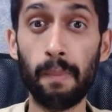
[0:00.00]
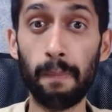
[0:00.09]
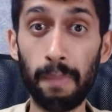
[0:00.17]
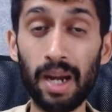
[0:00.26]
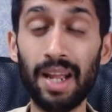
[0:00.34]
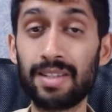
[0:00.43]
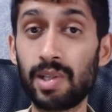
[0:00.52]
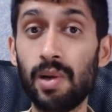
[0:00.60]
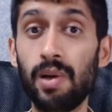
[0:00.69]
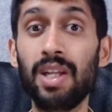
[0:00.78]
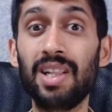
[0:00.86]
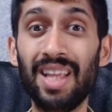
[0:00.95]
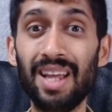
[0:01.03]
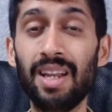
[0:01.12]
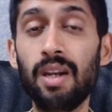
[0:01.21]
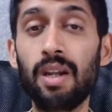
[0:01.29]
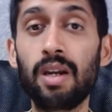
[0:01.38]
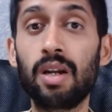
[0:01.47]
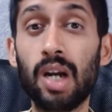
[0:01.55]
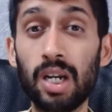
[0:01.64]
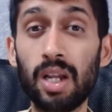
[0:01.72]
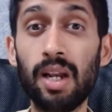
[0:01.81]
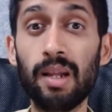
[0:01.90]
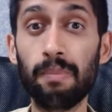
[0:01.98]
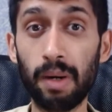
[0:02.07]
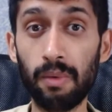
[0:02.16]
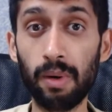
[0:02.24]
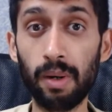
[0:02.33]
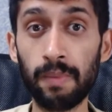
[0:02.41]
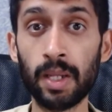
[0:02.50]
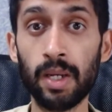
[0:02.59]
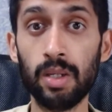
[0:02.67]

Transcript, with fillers: by accelerating their inner gut healing power